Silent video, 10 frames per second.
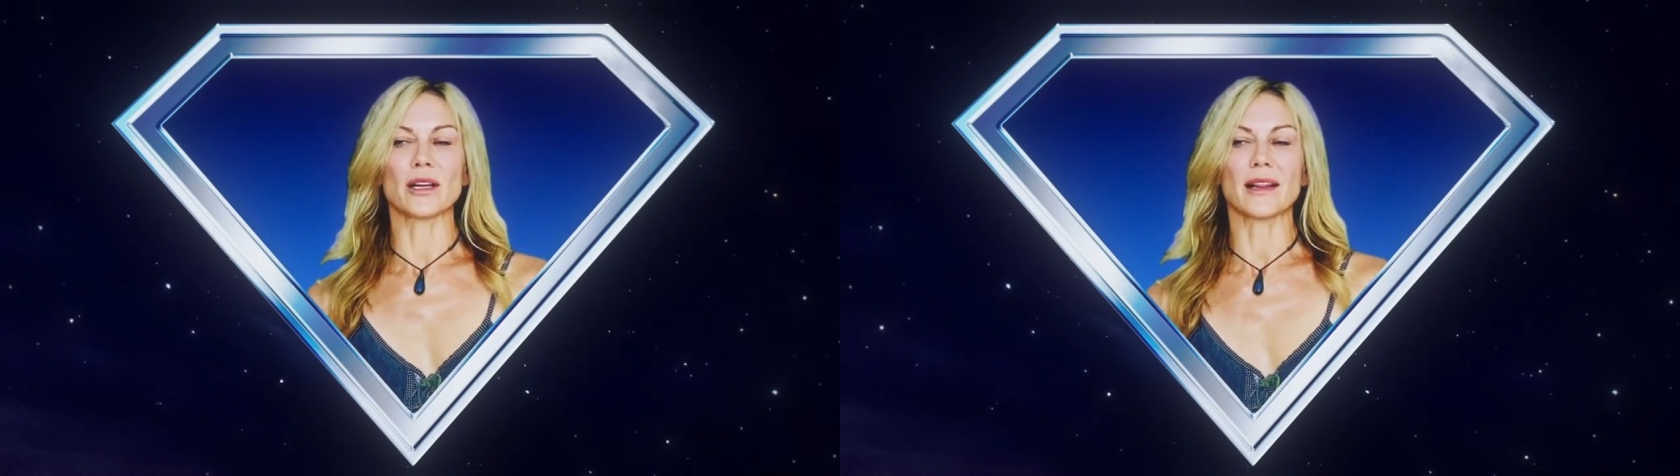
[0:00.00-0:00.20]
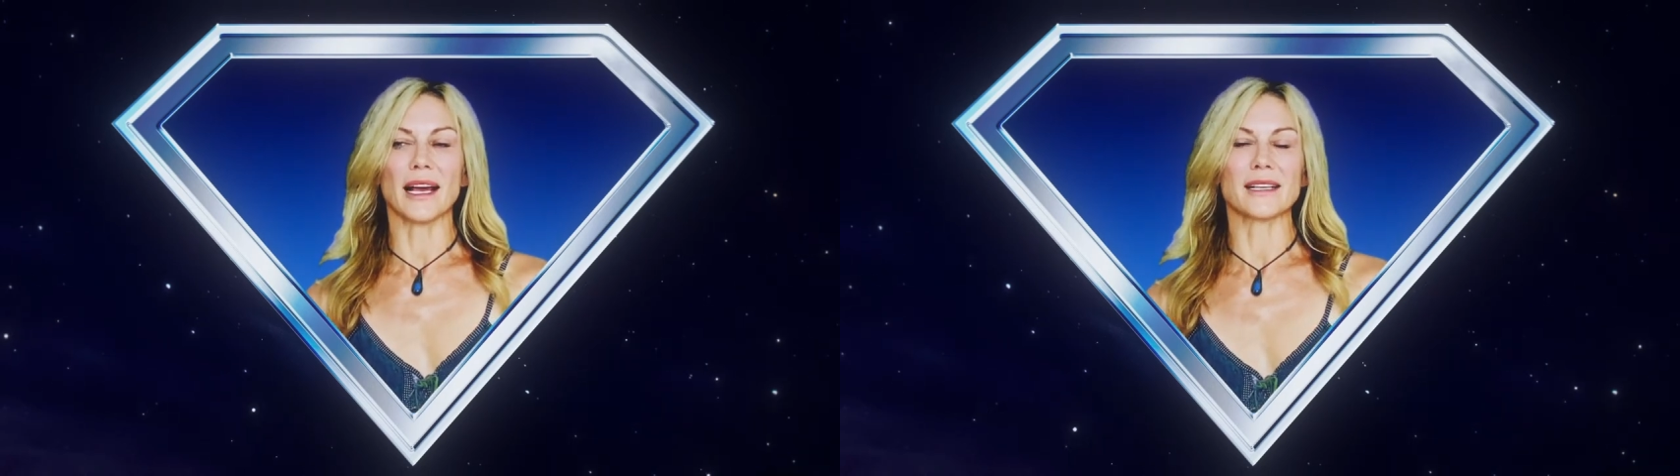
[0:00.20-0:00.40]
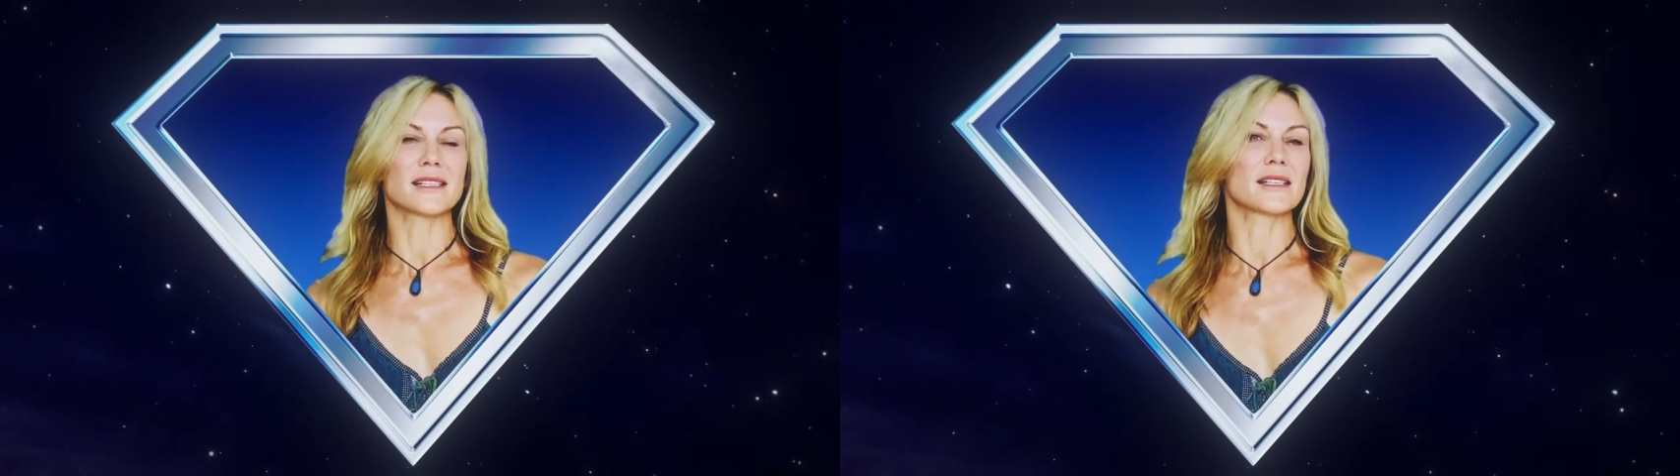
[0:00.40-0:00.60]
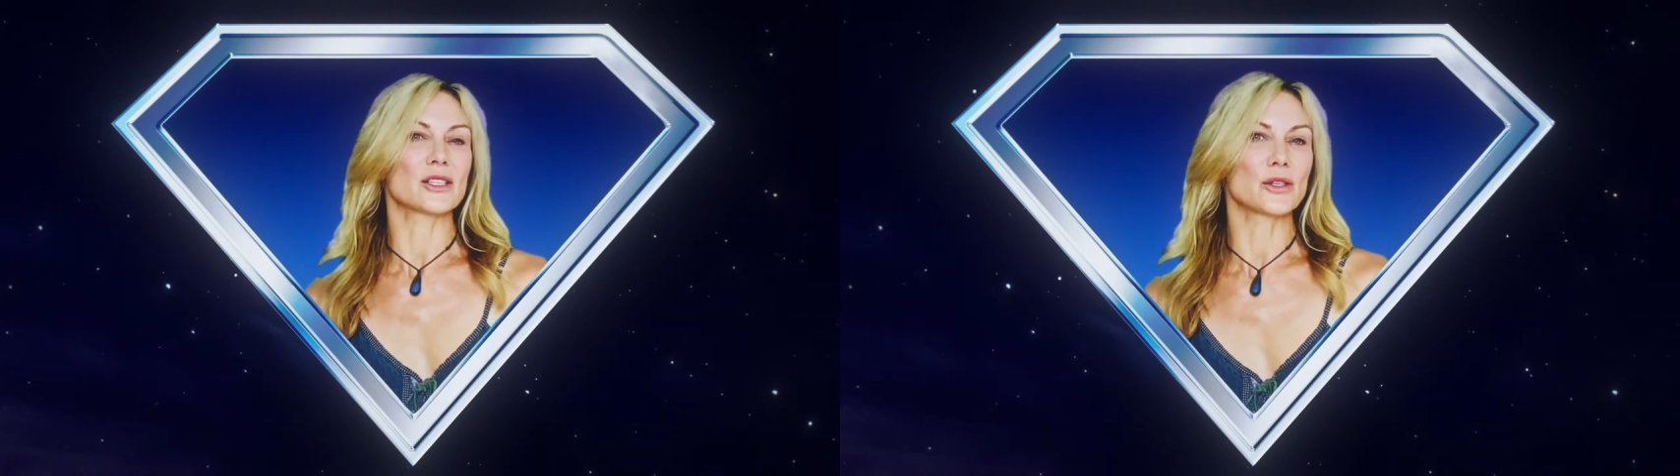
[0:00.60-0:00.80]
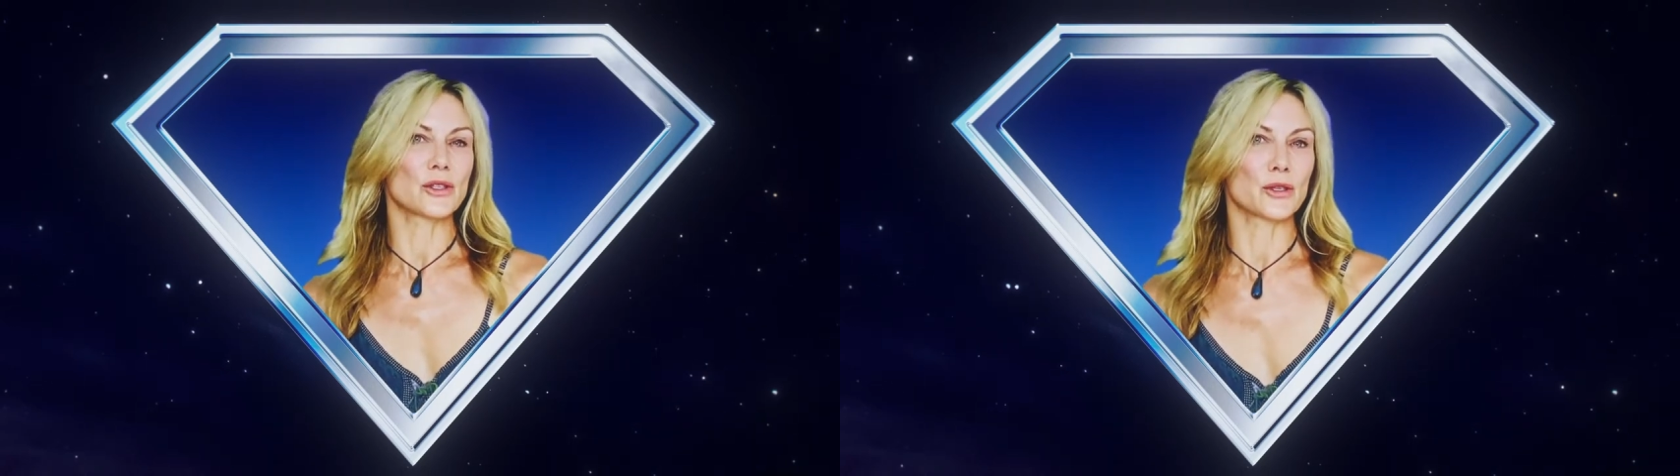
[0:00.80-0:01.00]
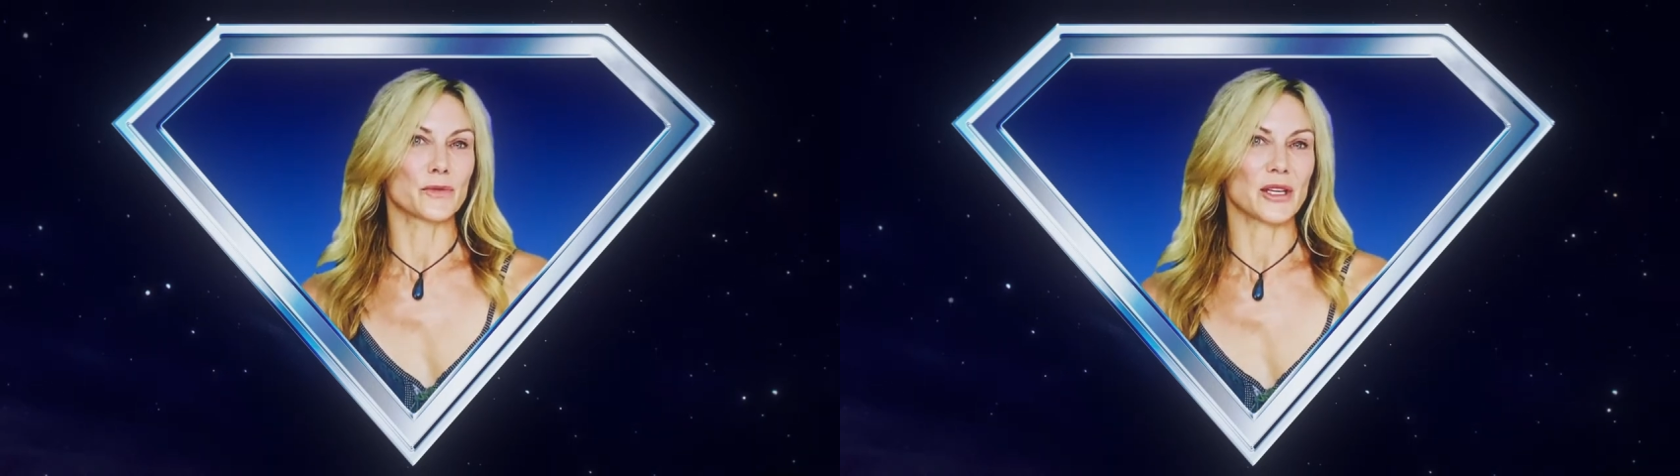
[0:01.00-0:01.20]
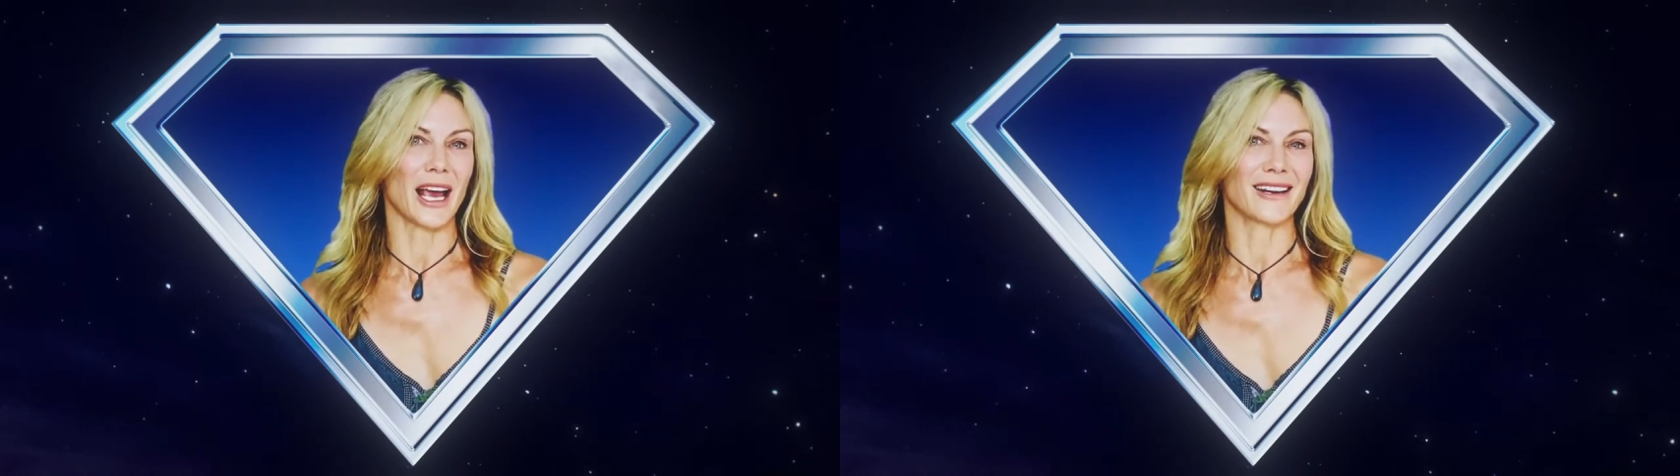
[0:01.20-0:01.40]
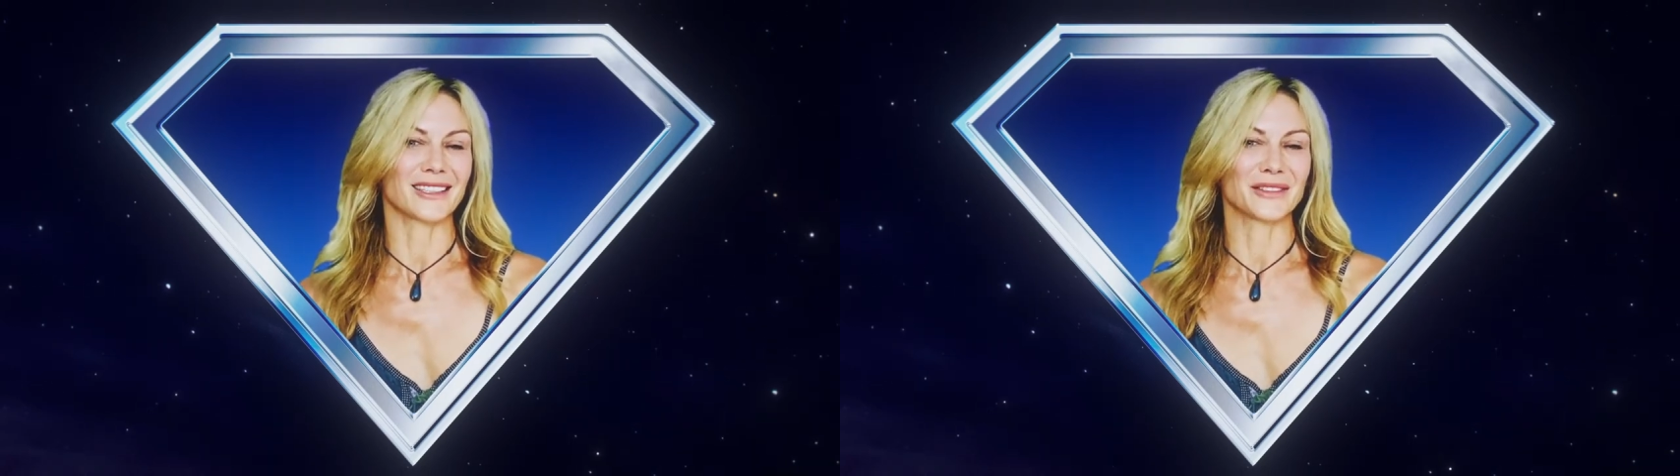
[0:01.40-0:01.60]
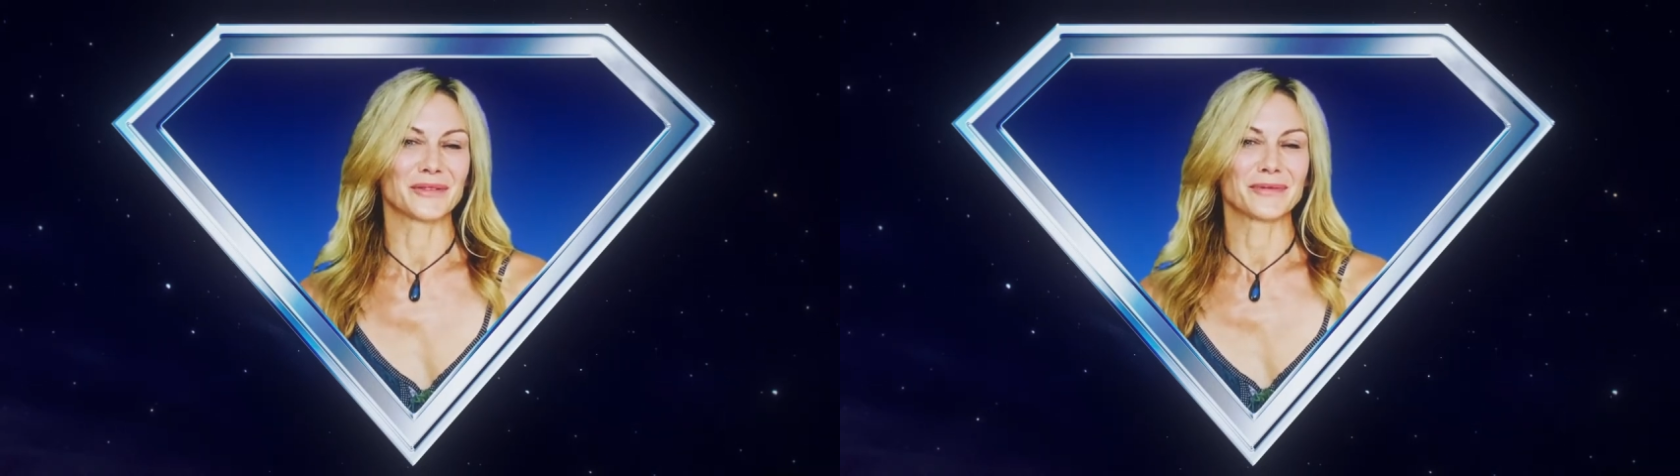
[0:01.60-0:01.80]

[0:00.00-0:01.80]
The Legacy's YouTube channel